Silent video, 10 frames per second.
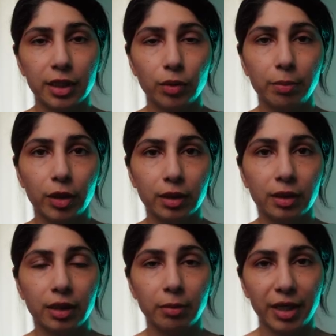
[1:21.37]
it to a
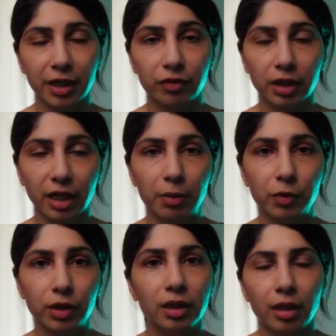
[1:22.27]
button in the back of the
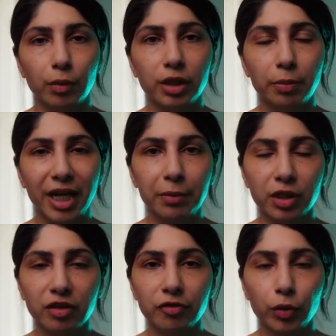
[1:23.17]
camera. With the back
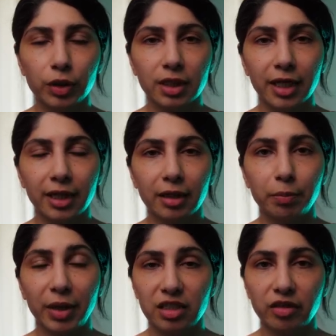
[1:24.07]
button focus, I
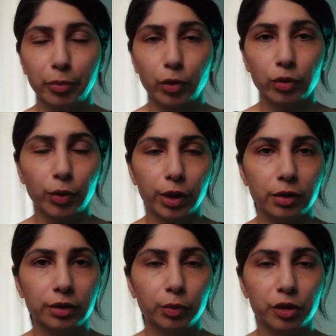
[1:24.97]
get best of both
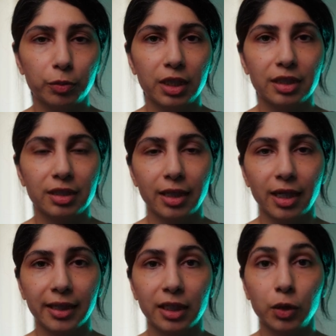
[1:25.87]
worlds, which means that
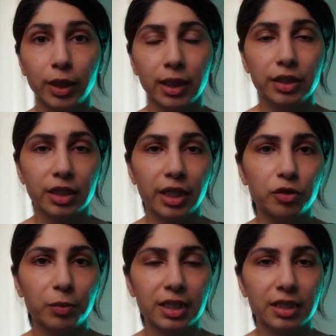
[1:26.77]
I can quickly
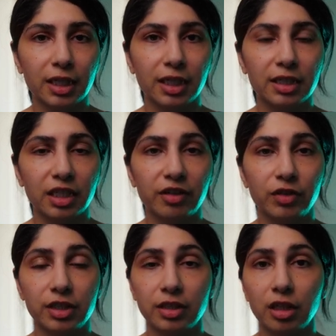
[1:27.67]
change my settings if
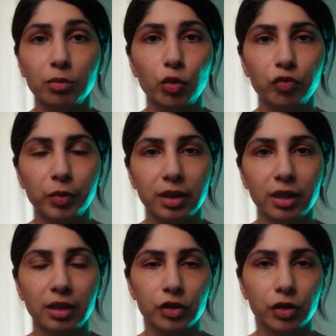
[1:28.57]
there's sudden movement
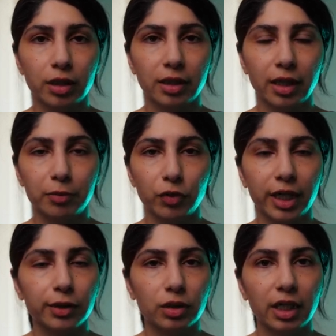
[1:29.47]
in the shot that I'm
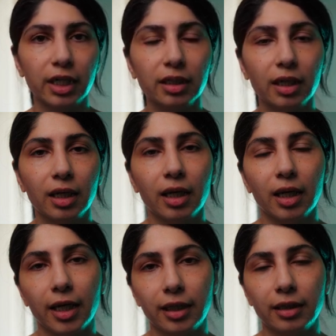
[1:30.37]
trying to take
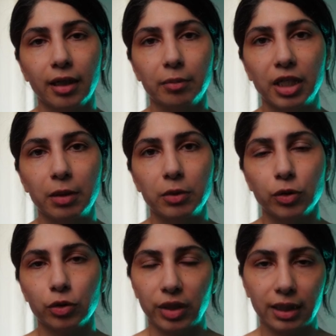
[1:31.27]
and be able
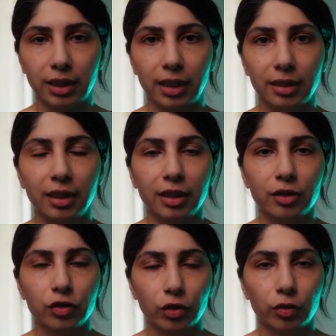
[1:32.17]
to track that.
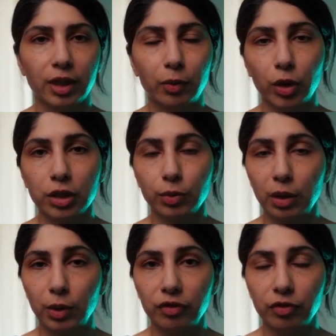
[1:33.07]
So that works
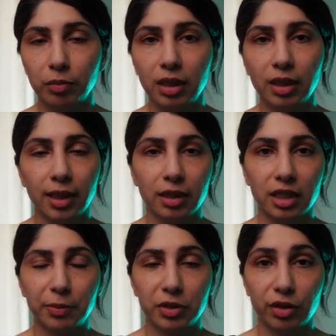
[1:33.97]
really well for me and the
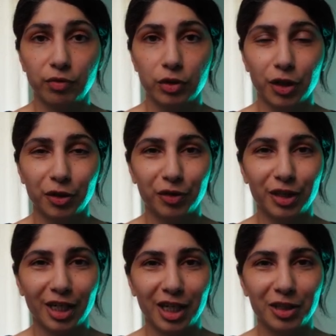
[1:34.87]
type of street photography
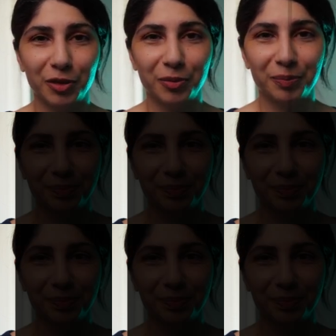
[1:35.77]
that I do.